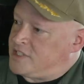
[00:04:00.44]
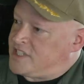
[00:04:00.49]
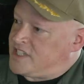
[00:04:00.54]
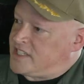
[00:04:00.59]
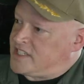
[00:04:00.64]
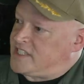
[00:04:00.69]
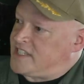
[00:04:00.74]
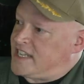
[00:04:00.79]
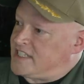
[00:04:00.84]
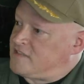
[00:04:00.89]
in
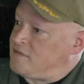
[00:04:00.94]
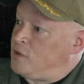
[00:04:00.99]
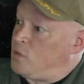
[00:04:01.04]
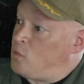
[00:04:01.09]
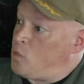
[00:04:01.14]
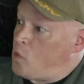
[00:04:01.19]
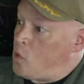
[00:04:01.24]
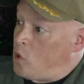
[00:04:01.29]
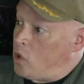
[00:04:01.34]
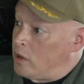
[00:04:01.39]
successful
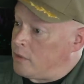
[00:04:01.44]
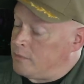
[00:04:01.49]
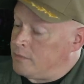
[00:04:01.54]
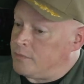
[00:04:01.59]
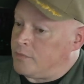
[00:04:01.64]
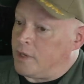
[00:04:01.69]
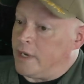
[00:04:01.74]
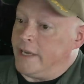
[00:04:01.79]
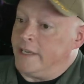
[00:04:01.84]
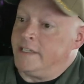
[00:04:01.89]
war,
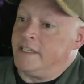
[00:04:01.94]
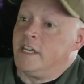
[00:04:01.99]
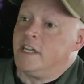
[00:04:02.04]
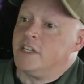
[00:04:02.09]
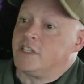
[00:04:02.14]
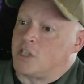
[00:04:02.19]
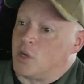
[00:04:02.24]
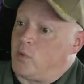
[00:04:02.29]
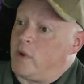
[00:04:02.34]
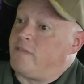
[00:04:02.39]
right?
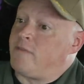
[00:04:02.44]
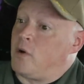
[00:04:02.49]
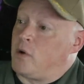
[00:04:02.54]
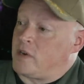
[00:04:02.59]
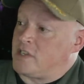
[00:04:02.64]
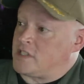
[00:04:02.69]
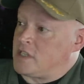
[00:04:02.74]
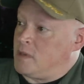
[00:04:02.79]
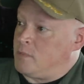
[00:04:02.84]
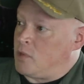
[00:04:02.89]
So we
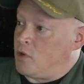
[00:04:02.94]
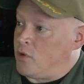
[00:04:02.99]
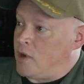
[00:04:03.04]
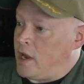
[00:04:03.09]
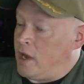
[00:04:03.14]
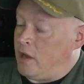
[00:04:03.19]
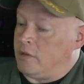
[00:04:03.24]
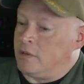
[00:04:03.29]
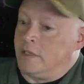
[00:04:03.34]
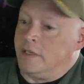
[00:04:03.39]
focus on morale.